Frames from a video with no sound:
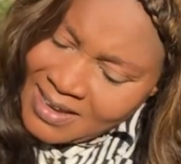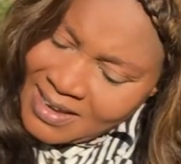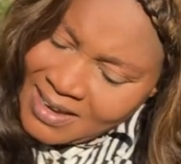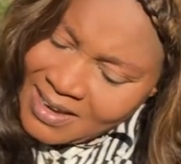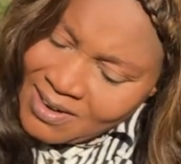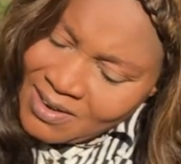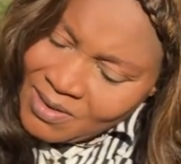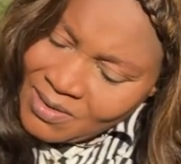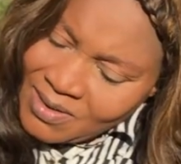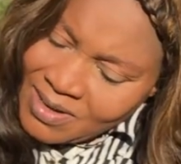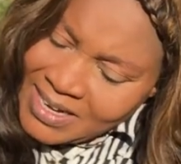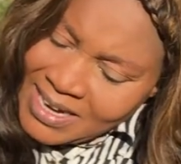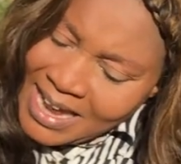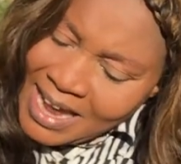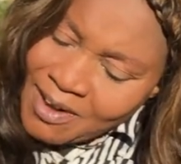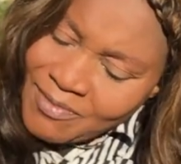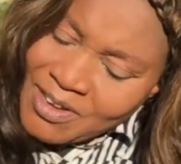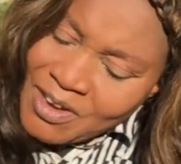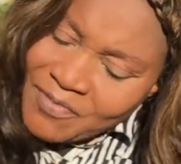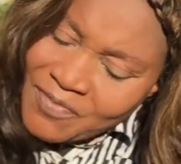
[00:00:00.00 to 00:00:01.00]
You know, they
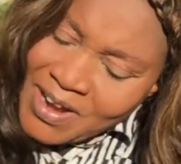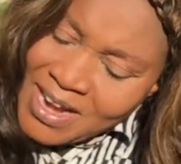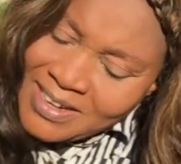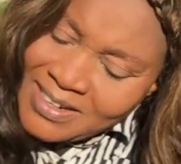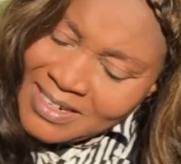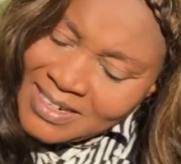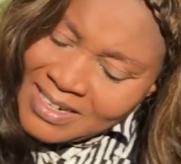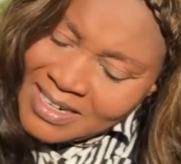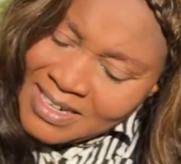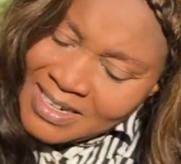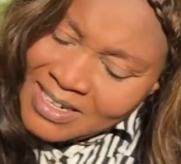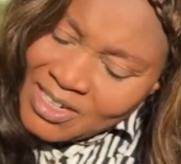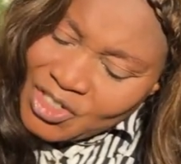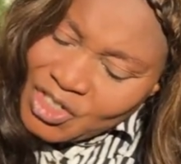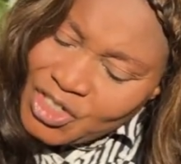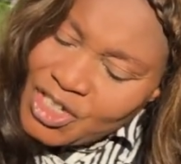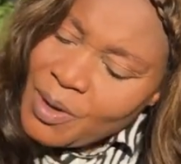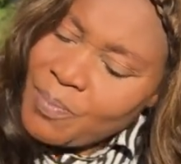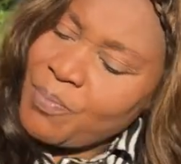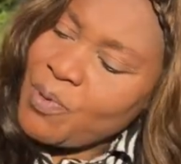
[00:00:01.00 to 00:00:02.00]
have different
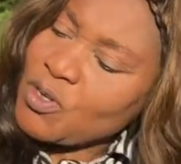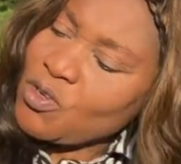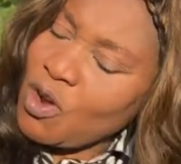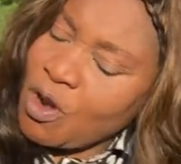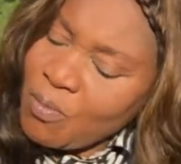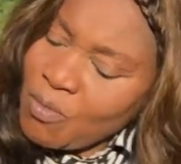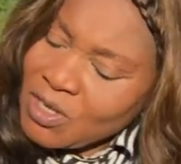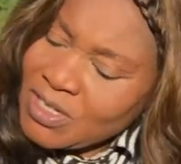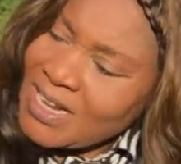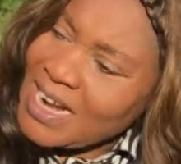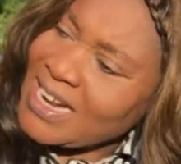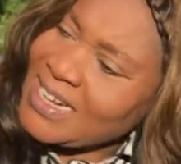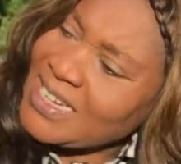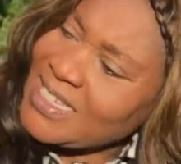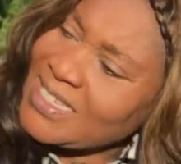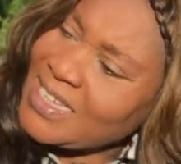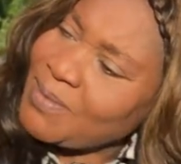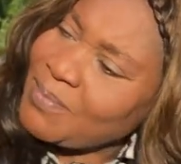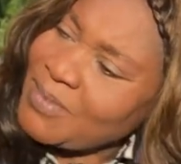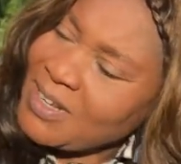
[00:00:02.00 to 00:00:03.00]
shape, but almost like the
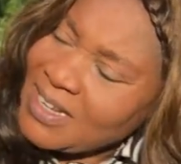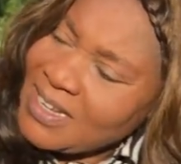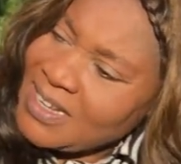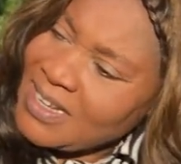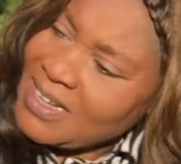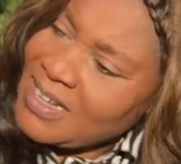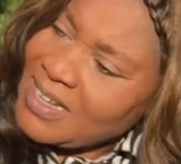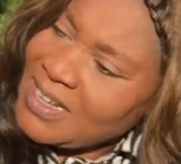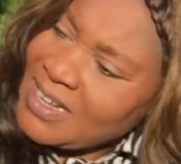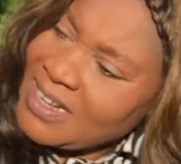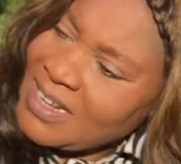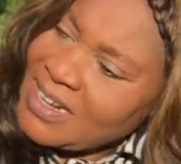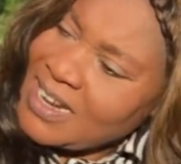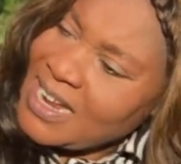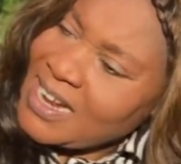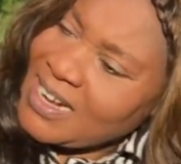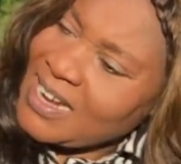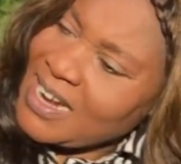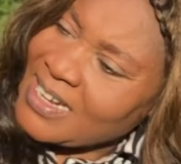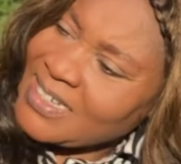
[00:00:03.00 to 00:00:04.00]
same,
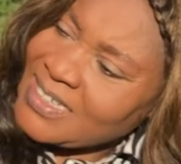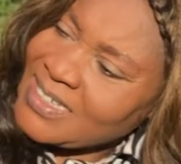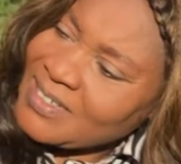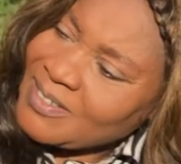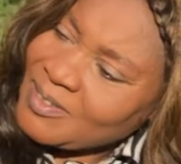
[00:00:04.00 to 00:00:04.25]
like that